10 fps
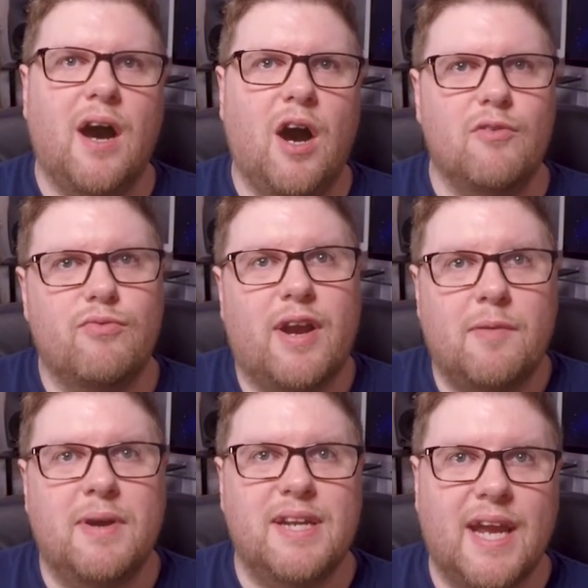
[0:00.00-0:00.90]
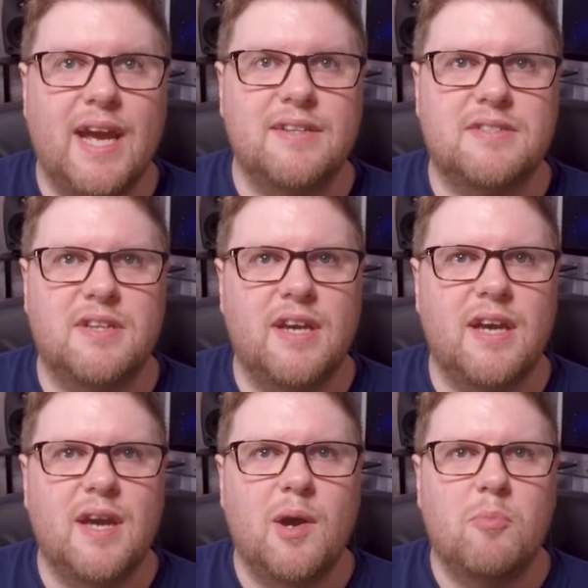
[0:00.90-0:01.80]
I recommend against
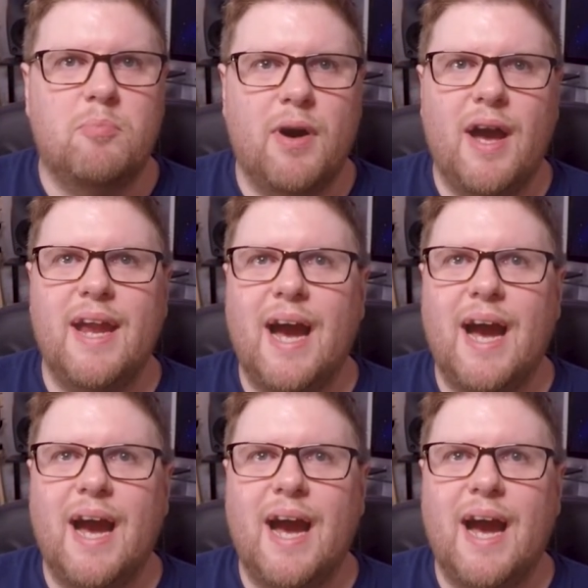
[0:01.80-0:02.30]
it, but it